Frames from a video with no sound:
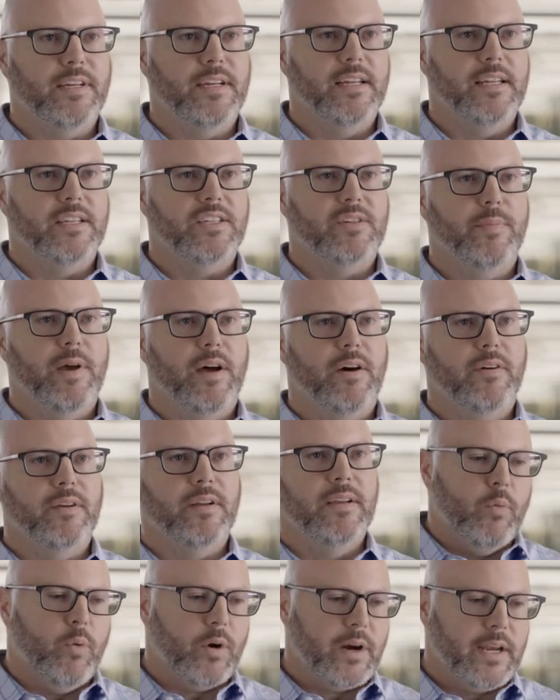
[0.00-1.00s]
And it's about
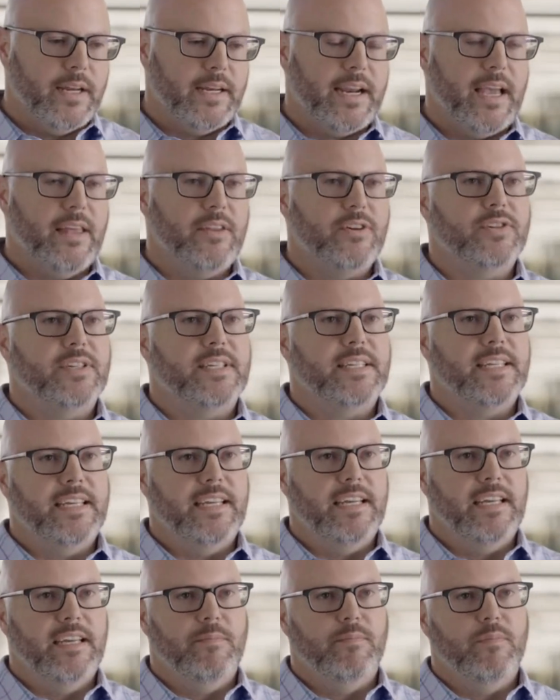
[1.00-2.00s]
working together as a
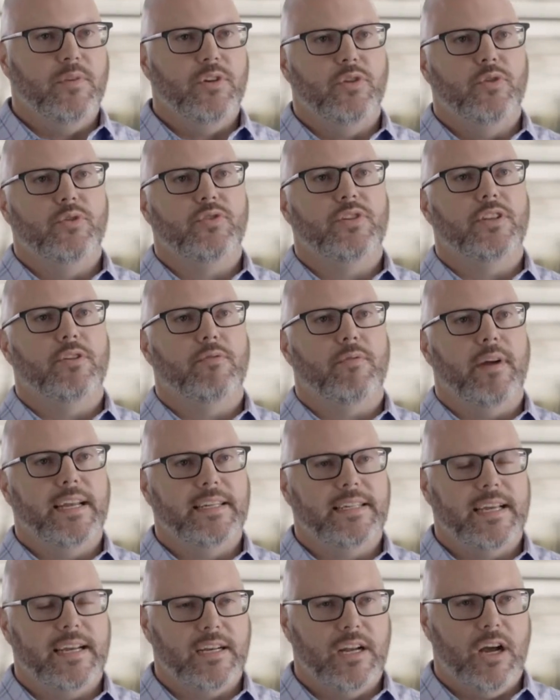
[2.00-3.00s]
team, using the right
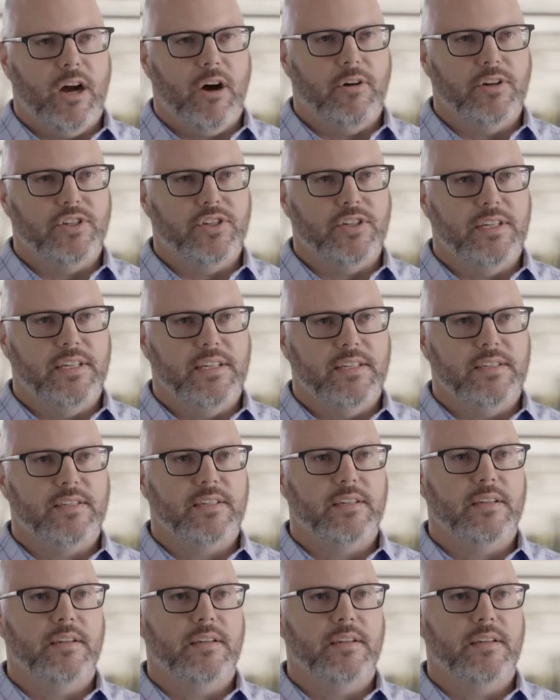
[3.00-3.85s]
technologies,